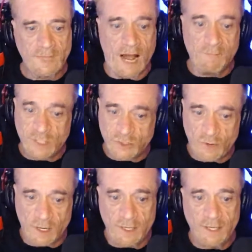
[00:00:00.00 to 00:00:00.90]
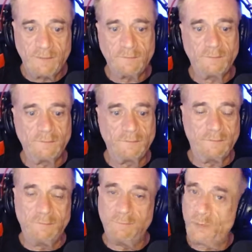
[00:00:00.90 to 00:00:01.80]
I'm struggling,
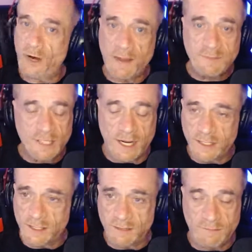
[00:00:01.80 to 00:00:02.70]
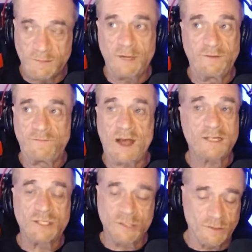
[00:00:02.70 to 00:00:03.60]
perhaps not as, in fact,
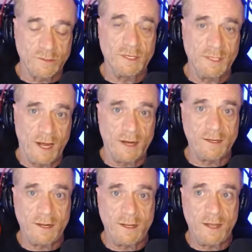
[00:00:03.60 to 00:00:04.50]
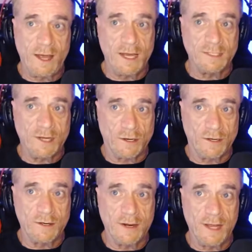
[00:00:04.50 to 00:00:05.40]
certainly not as
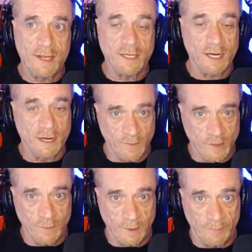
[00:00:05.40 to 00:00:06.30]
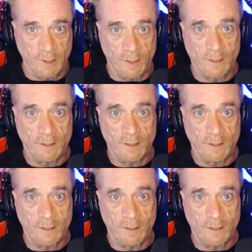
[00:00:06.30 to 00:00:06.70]
hard as a lot of other people are.